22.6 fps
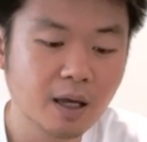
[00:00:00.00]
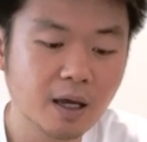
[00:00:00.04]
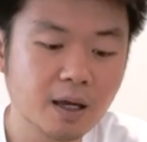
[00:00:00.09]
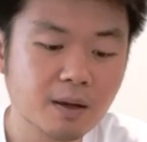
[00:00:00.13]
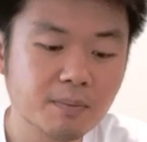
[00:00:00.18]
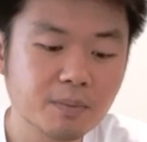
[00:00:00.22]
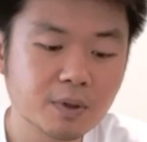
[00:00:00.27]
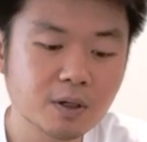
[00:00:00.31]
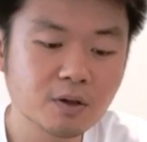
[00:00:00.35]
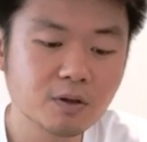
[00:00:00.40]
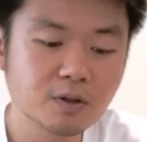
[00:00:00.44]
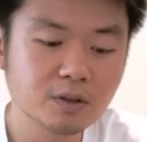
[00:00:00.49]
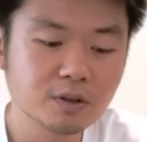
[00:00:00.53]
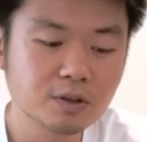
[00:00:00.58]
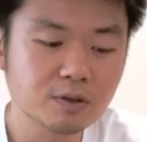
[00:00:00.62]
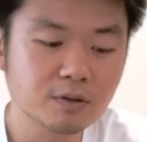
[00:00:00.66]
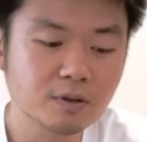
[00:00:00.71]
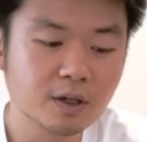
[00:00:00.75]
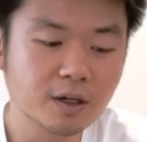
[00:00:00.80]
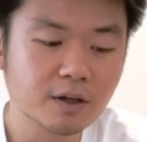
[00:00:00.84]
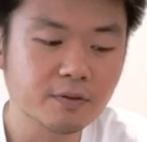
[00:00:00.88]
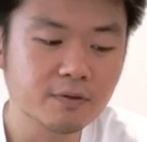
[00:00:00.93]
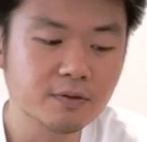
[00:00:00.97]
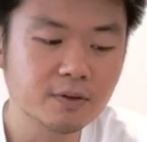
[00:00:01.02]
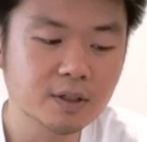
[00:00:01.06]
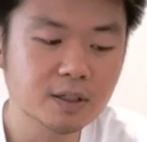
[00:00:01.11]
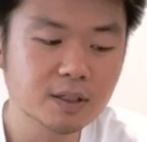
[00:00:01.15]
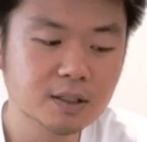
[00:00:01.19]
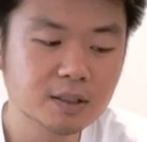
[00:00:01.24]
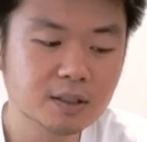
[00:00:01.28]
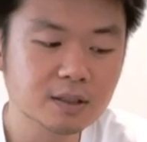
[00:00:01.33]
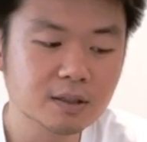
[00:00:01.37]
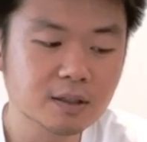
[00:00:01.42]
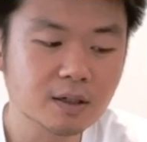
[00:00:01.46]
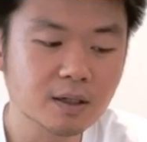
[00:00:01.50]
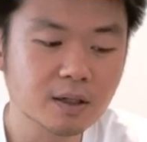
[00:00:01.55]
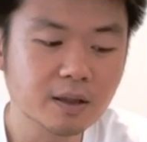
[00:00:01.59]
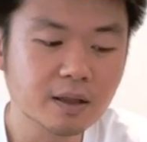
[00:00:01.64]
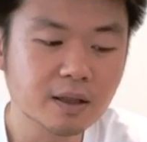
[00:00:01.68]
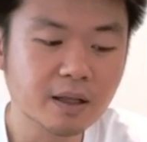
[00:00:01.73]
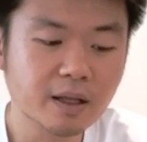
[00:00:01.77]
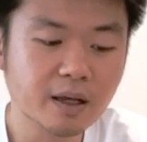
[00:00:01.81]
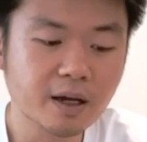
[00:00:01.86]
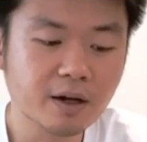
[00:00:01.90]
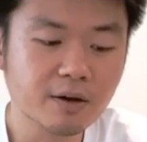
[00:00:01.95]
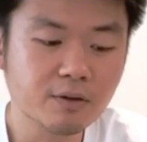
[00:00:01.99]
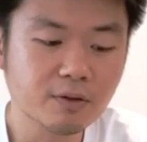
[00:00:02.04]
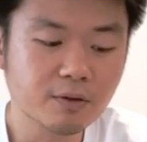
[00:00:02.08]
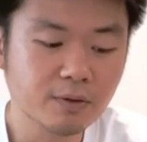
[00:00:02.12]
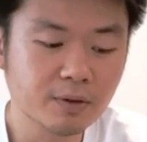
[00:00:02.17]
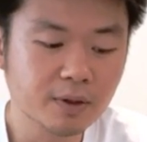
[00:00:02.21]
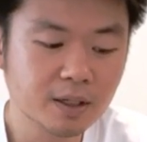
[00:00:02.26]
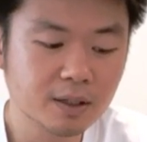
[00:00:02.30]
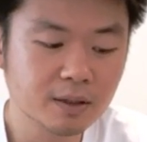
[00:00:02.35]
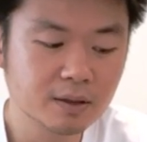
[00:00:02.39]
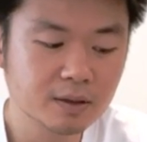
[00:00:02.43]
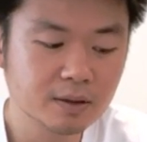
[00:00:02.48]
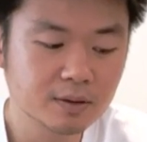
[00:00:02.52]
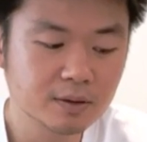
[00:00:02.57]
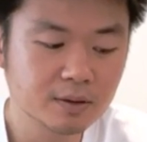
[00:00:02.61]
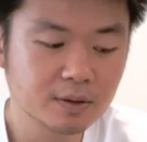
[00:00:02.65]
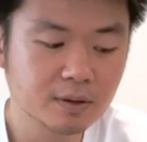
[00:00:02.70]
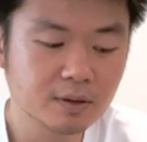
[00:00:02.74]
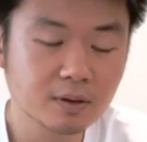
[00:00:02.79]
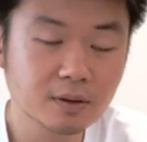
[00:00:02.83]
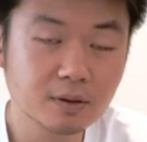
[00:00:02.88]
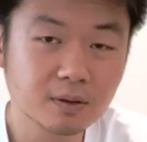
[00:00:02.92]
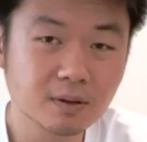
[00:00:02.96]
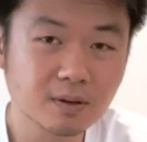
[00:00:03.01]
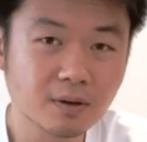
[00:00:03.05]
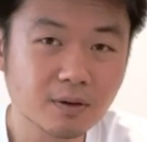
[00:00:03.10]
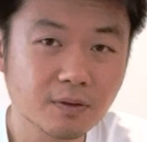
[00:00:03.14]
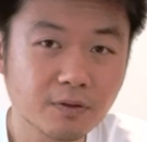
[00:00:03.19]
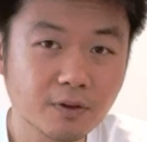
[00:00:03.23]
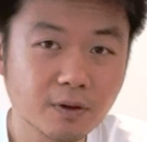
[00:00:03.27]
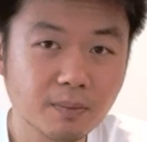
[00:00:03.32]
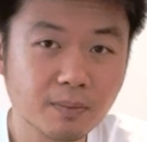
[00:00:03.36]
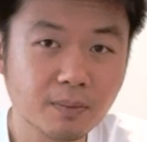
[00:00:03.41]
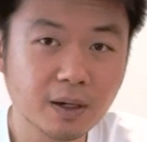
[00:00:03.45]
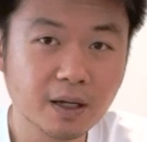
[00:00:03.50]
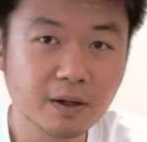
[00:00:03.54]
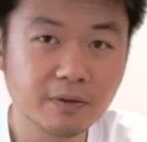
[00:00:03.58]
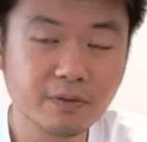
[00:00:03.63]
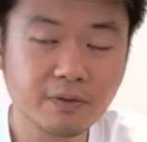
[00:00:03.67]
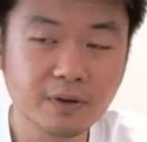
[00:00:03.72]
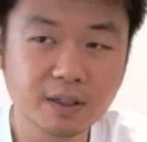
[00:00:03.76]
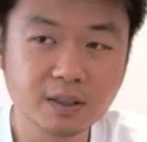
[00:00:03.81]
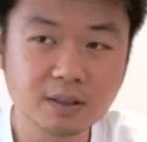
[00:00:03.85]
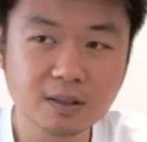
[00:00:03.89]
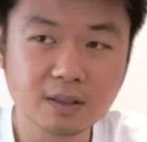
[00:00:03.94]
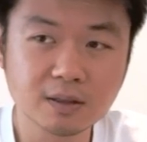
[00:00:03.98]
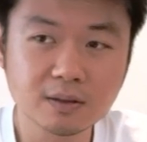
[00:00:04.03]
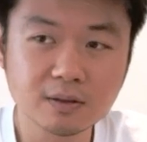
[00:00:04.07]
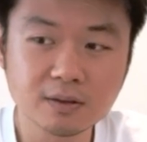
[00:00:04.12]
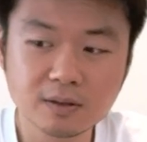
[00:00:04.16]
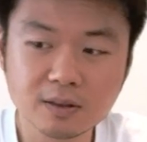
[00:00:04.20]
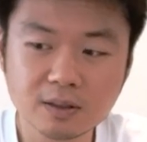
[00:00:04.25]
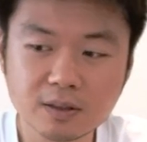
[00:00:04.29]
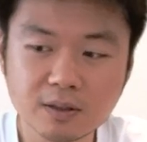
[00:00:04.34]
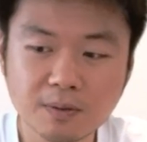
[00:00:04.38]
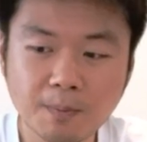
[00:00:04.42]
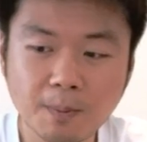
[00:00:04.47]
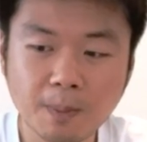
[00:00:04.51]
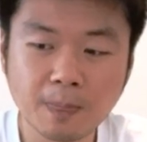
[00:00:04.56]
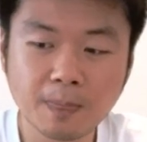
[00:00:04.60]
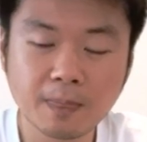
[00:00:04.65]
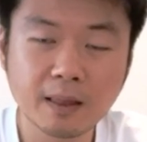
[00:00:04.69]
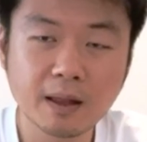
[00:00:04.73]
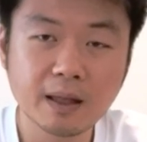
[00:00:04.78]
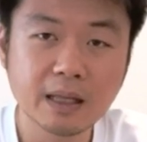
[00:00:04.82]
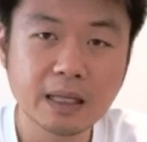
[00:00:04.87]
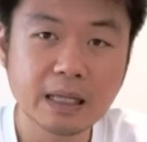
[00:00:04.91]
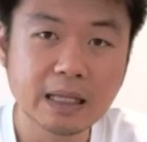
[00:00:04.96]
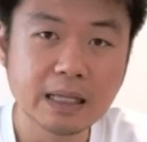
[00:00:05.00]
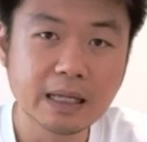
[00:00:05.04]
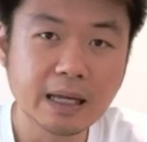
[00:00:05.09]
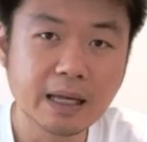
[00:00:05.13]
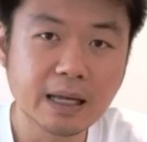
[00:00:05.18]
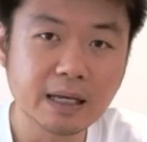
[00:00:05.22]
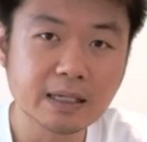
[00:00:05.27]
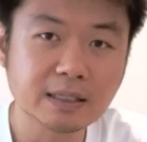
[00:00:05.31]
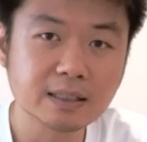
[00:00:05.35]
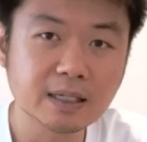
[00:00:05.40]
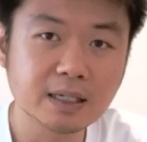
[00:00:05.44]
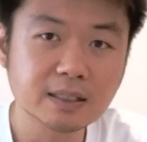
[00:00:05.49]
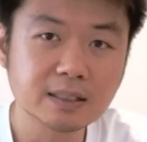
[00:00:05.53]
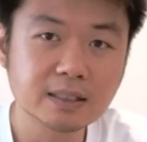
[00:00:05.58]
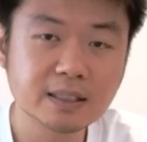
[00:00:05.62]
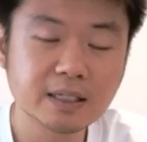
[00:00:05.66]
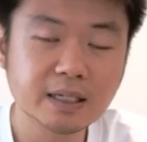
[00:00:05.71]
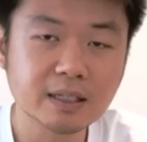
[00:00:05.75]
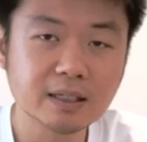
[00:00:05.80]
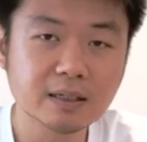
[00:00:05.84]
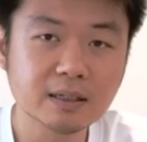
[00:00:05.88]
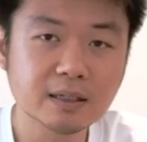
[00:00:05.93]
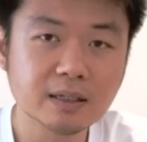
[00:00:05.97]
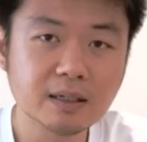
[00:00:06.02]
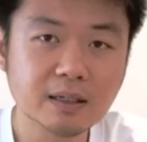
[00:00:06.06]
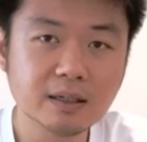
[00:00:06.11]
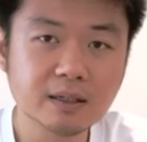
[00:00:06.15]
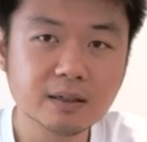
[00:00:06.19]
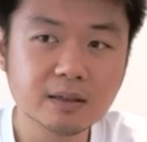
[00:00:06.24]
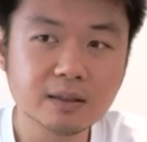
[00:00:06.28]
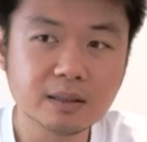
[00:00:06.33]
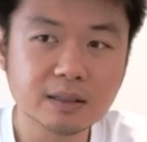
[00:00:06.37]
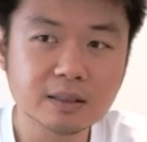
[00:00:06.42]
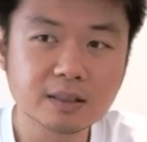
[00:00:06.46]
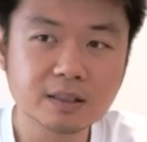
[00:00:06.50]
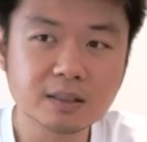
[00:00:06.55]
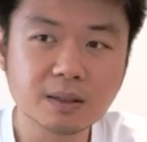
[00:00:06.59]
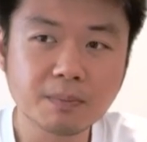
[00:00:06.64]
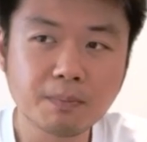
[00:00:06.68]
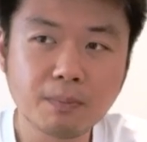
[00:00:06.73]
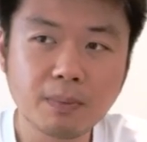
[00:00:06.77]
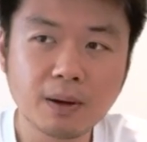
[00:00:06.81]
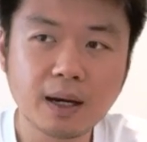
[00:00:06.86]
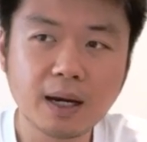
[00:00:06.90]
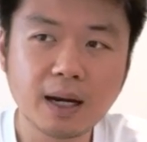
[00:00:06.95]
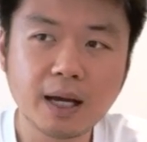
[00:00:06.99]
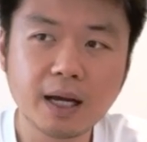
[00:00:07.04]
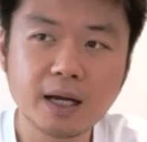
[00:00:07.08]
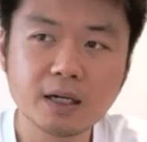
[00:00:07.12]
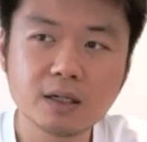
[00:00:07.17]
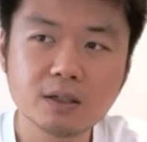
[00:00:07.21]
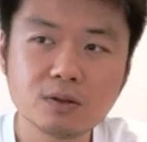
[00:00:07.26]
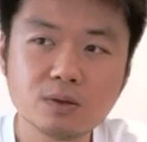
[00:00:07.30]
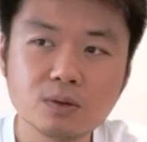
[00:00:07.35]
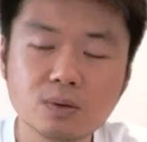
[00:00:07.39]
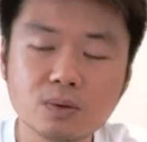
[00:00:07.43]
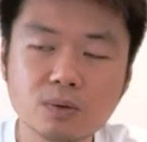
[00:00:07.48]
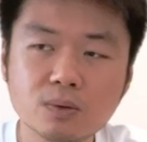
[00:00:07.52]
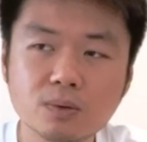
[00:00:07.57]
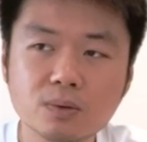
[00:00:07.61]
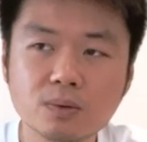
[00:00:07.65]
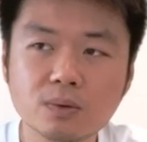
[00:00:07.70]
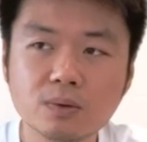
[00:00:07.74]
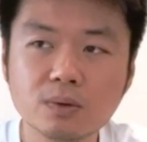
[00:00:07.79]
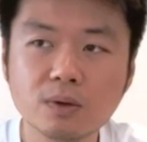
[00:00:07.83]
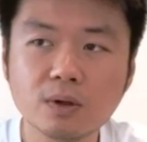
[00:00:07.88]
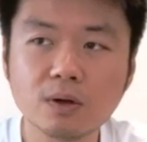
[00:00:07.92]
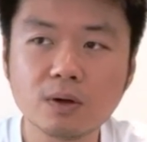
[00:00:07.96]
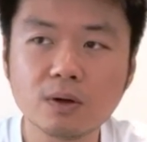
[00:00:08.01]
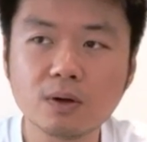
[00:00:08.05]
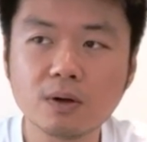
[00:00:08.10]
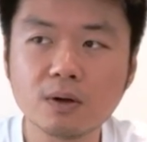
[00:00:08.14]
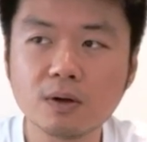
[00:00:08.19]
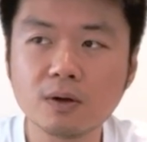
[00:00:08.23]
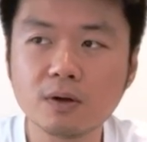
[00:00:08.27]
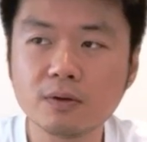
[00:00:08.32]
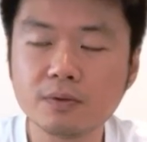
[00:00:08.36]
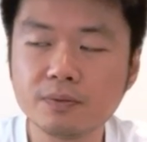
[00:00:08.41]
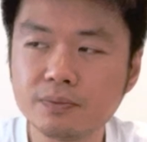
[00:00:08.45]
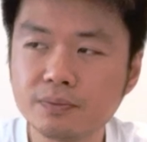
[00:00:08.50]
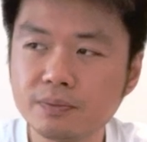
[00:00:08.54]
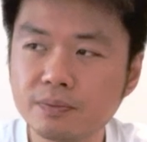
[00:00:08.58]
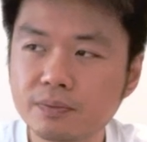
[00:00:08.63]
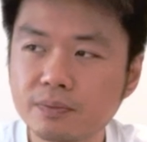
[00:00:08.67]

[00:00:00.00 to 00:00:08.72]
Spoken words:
And because you have this narrowing of your blood vessels, as I said earlier, the supply to your